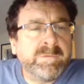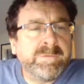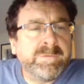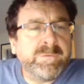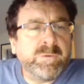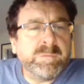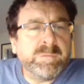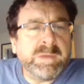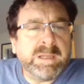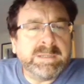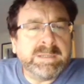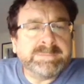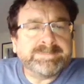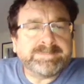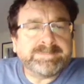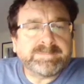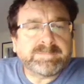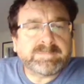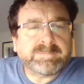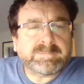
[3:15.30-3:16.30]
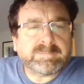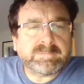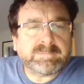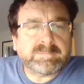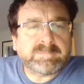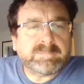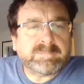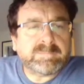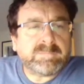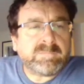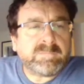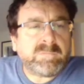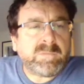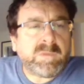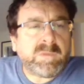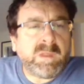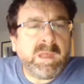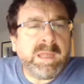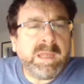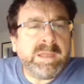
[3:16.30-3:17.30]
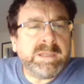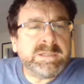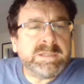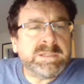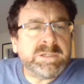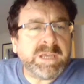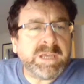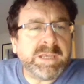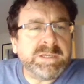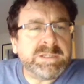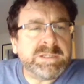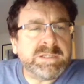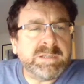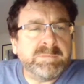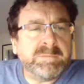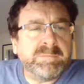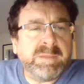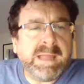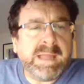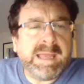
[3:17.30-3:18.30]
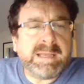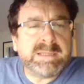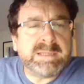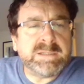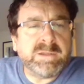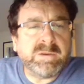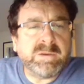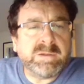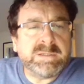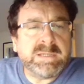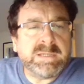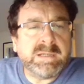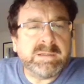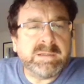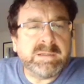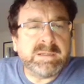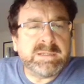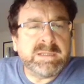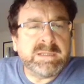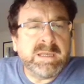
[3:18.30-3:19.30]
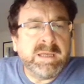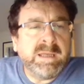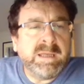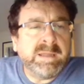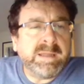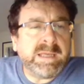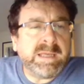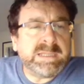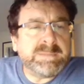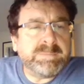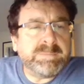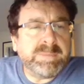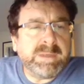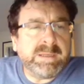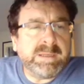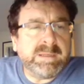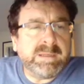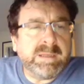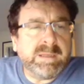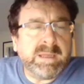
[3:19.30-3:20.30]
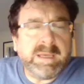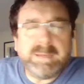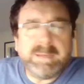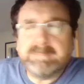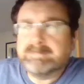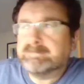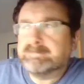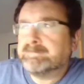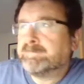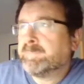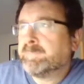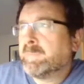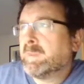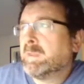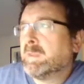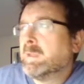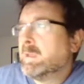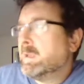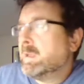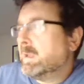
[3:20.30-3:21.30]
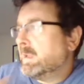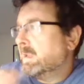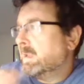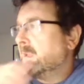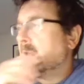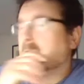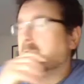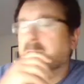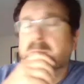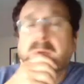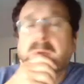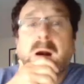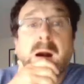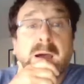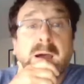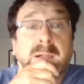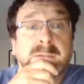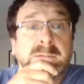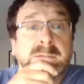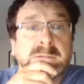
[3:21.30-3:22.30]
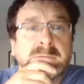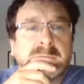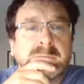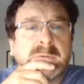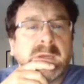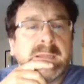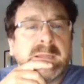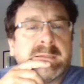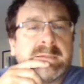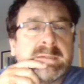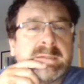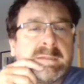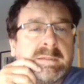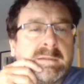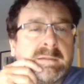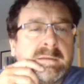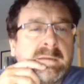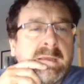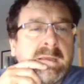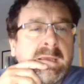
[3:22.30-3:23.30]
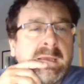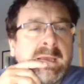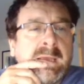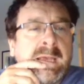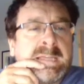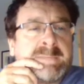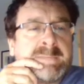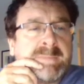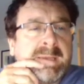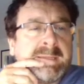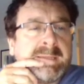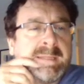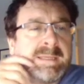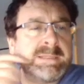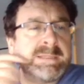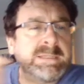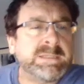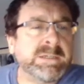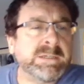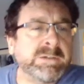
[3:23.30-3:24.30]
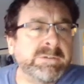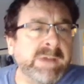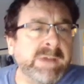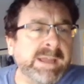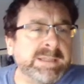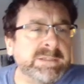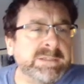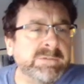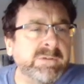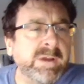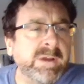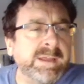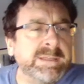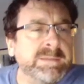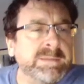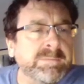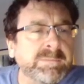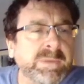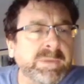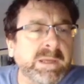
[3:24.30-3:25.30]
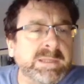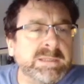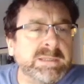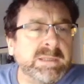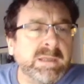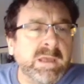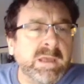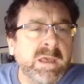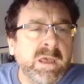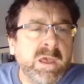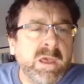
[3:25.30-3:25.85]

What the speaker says: formula, and it's changed to black, so you can tell that that's been compiled and Aspect thinks it's correct. Right, but